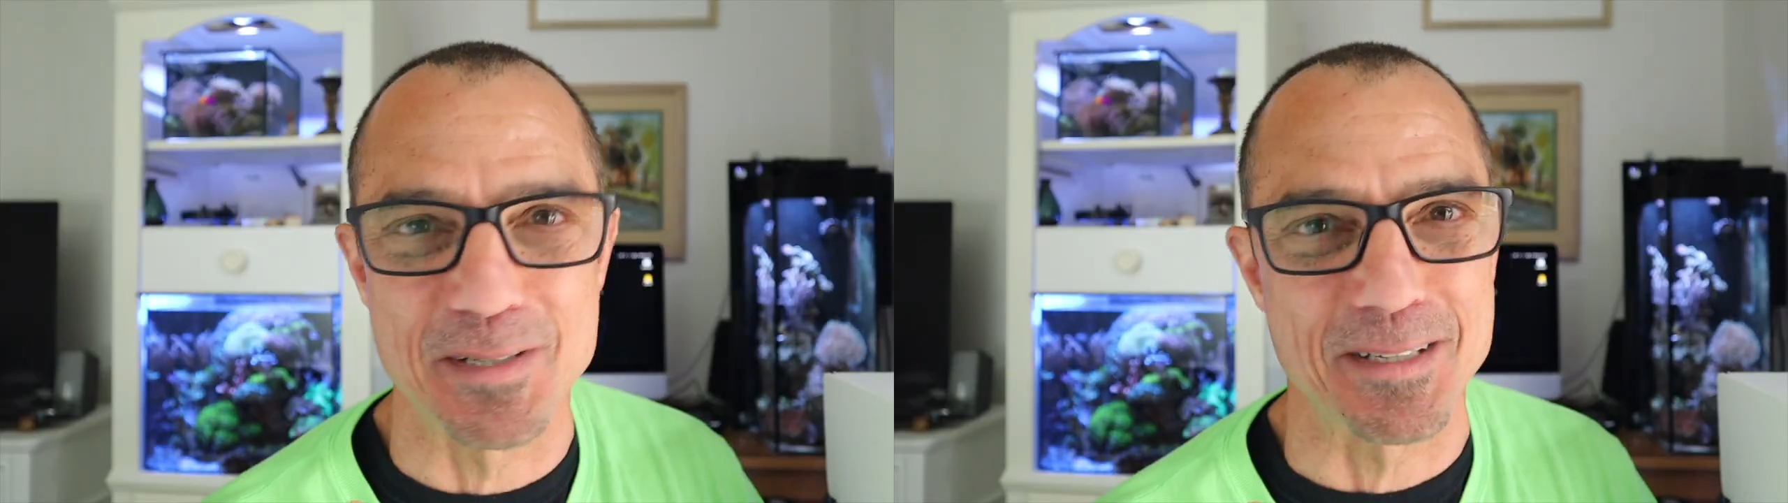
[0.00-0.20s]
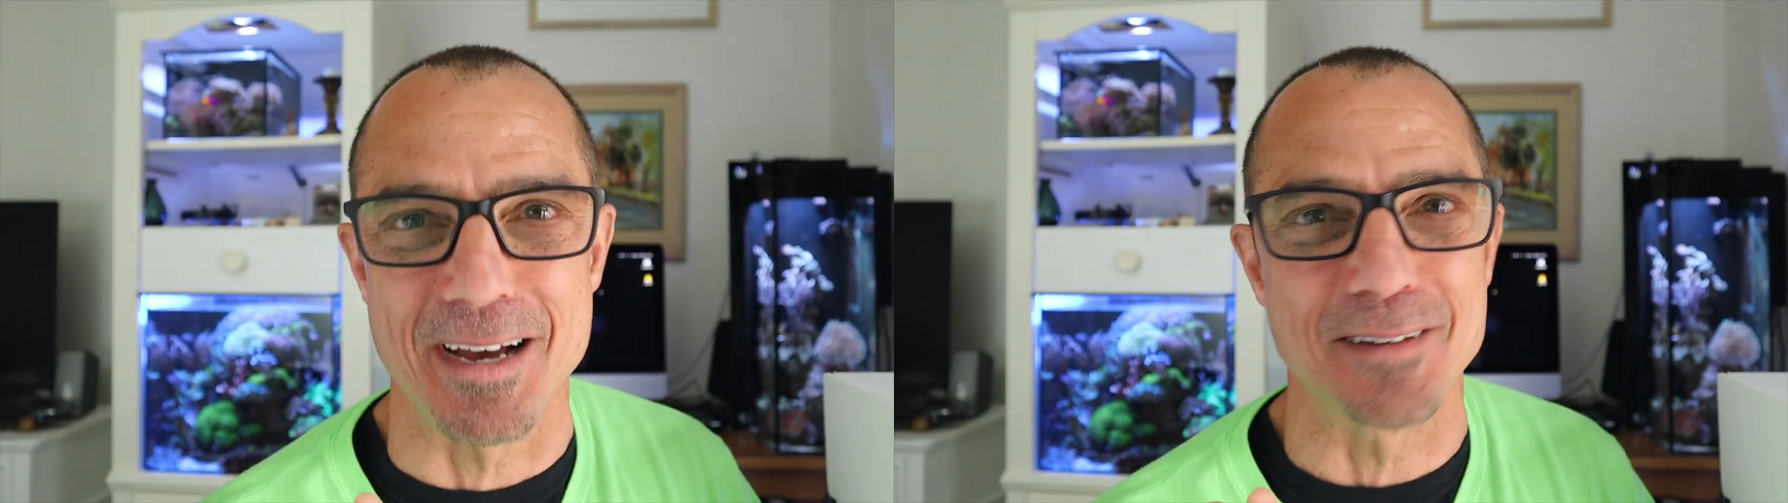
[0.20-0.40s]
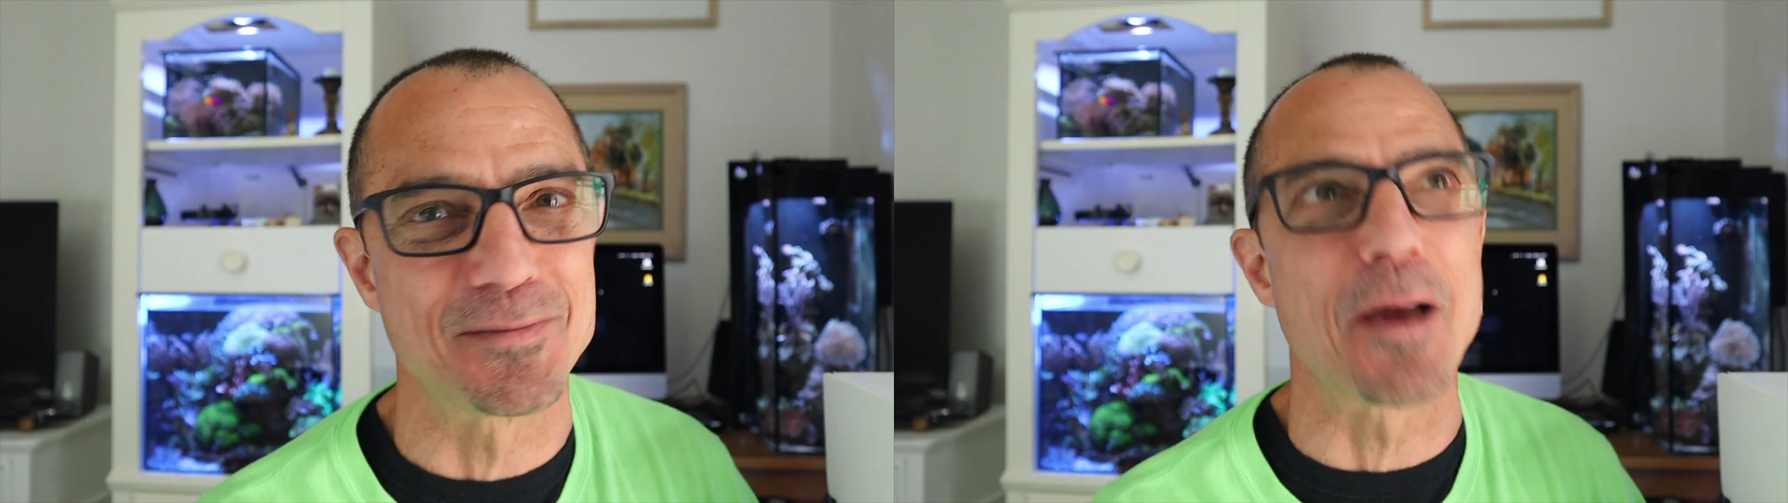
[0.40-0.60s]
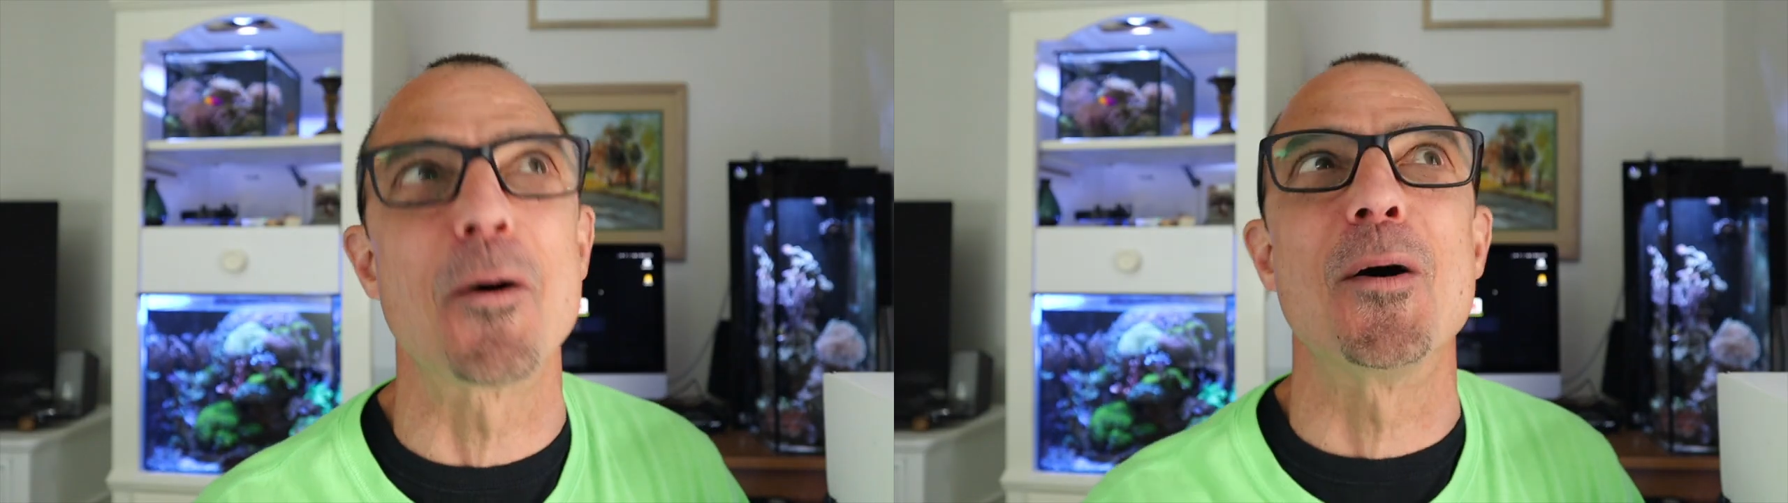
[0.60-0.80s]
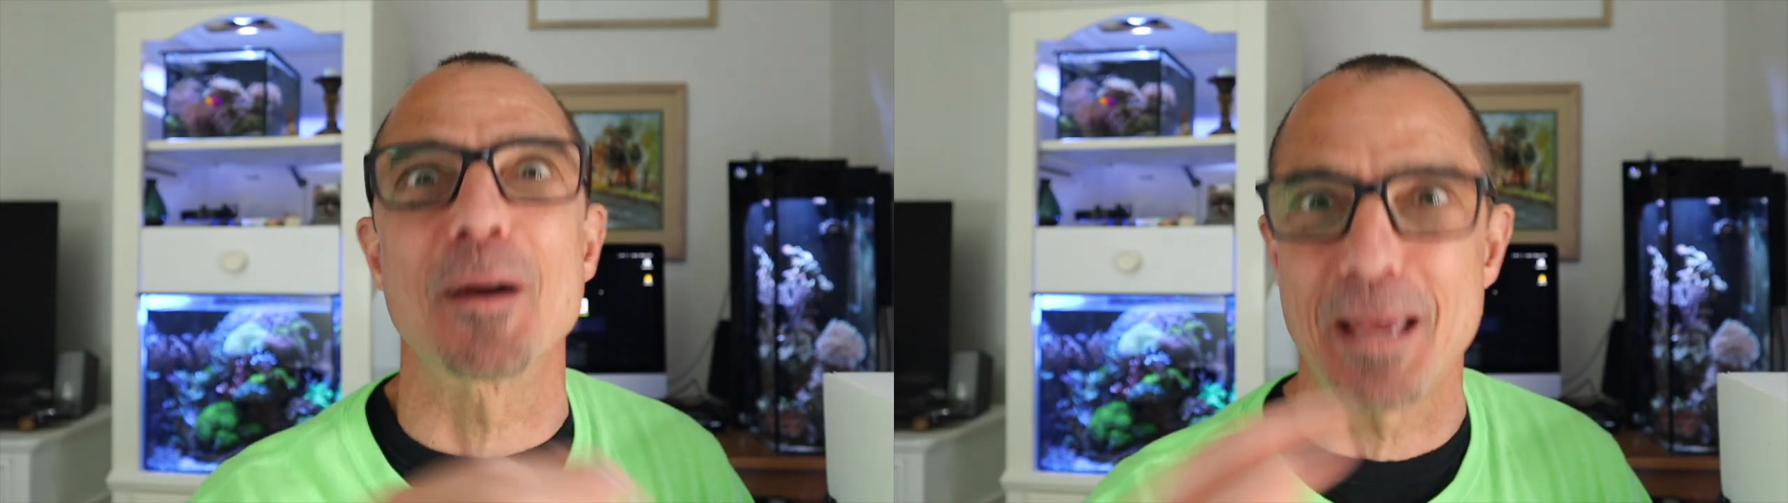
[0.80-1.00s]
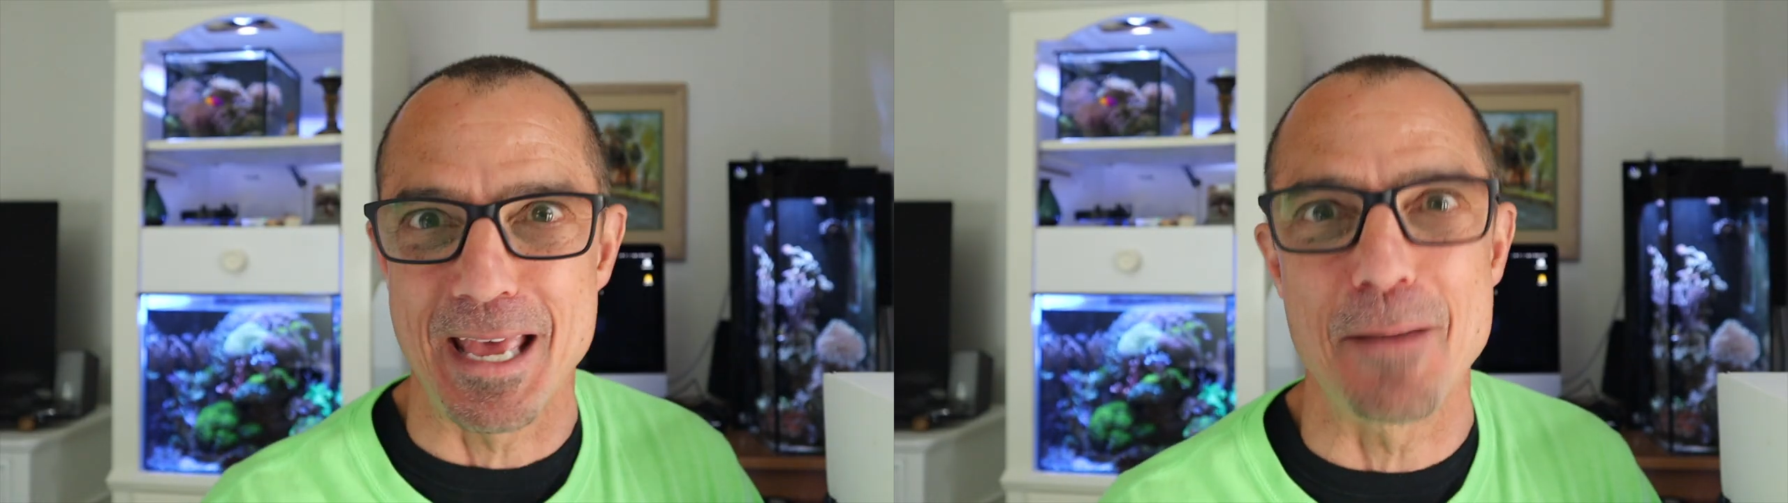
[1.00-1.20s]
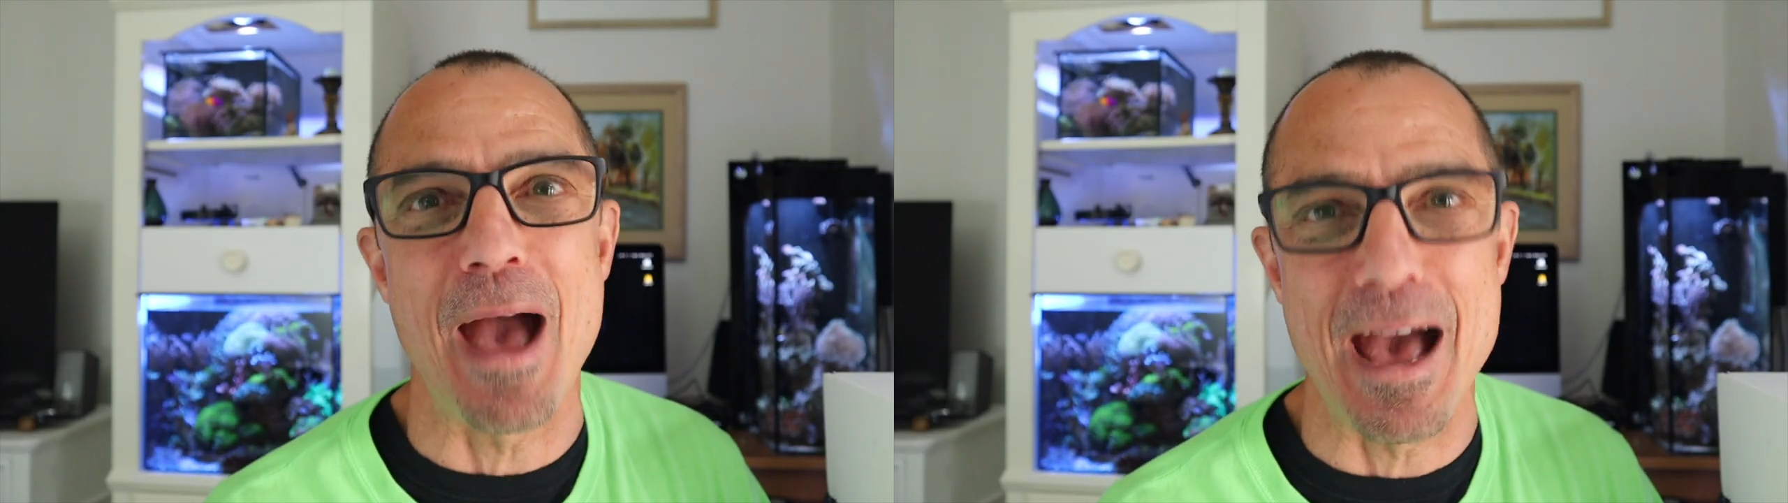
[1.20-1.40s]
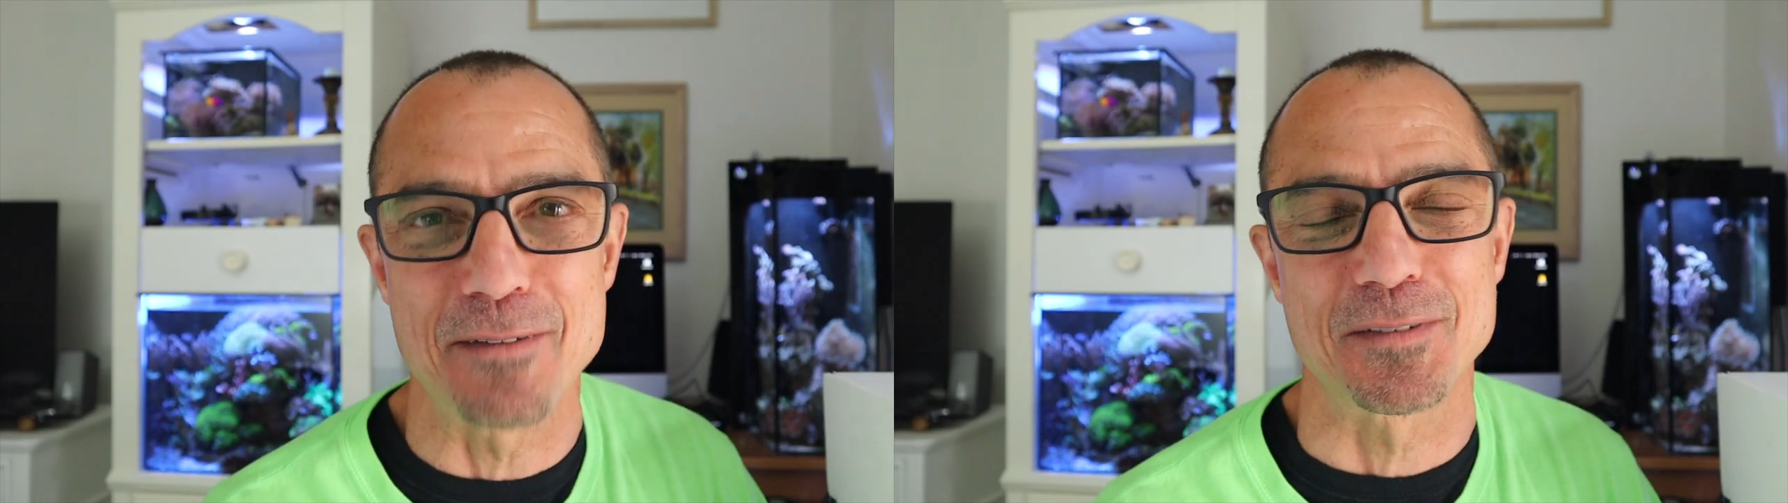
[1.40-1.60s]
stuff. That all came
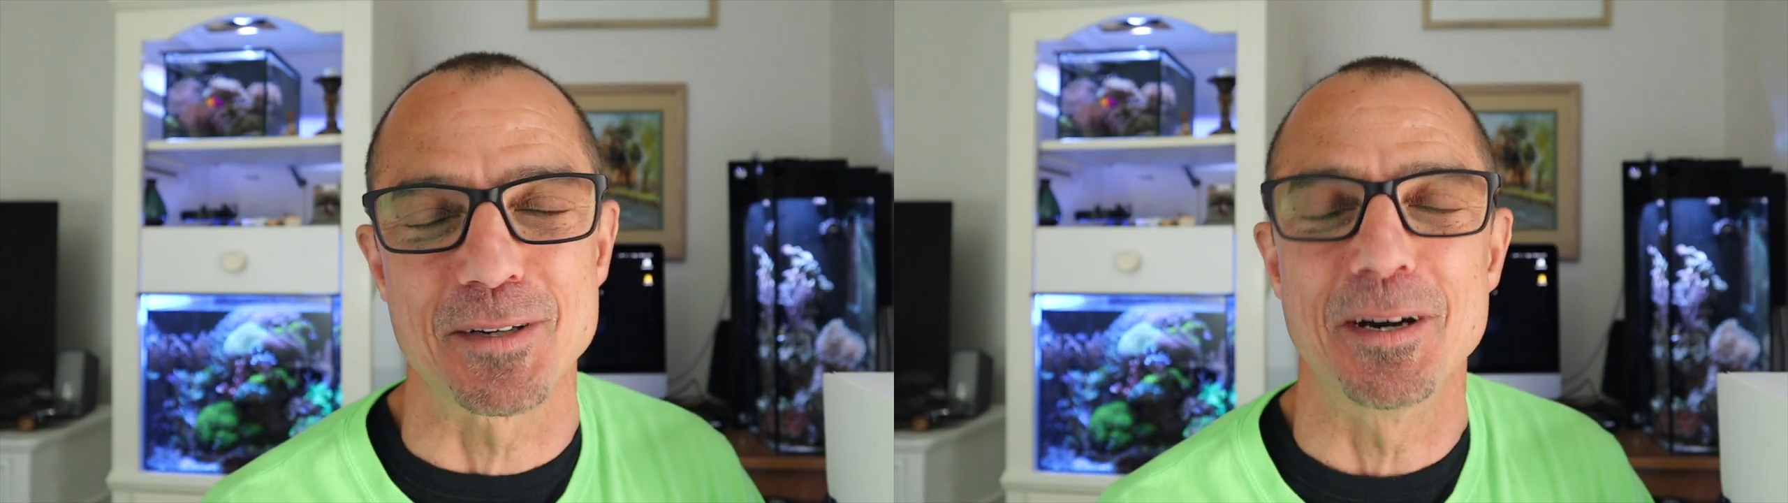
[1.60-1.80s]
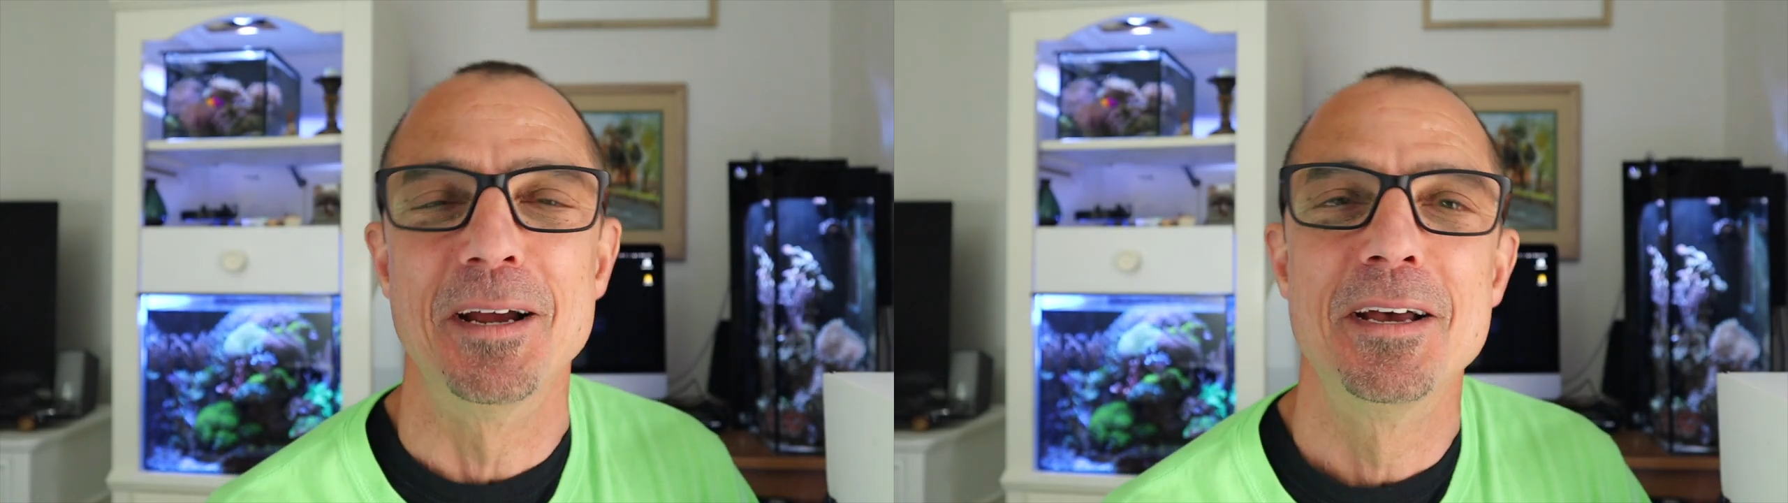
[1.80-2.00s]
after.